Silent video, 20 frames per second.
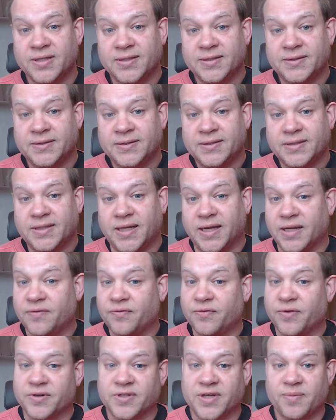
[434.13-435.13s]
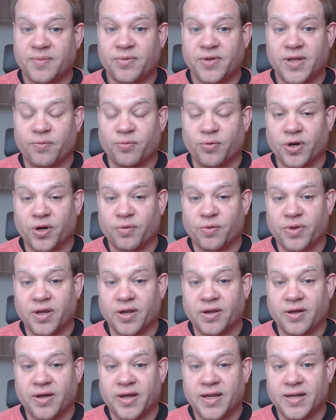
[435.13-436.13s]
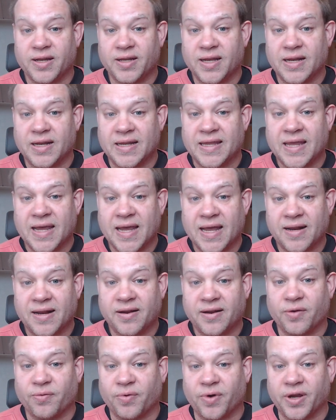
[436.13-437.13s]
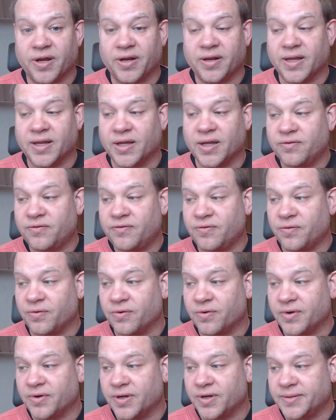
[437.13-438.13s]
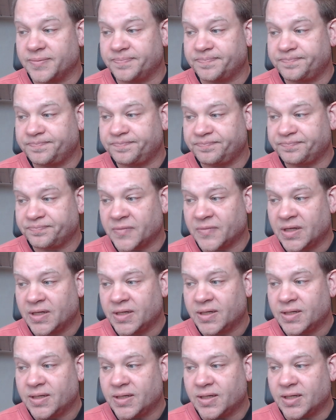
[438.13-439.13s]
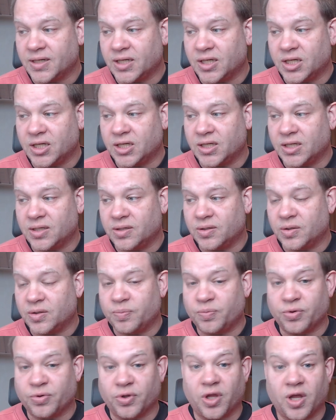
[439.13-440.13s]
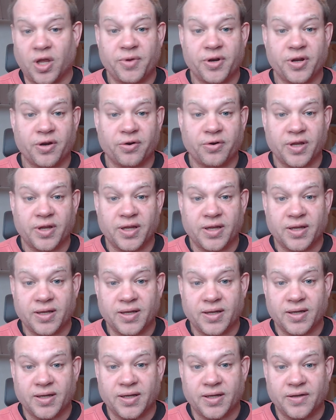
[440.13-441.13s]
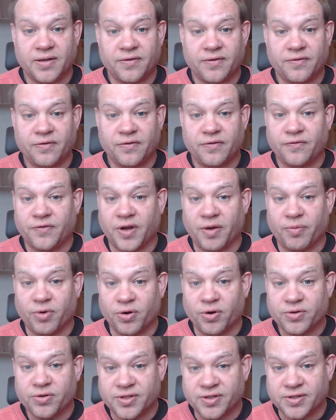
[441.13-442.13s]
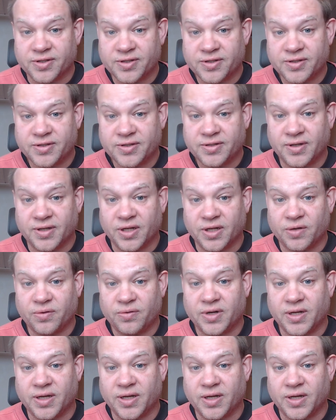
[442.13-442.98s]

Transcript: Like for example, I'm working with a guy in in Canada right now for. Uh, uh, pulmonary uh, fibrosis, you know, when I'm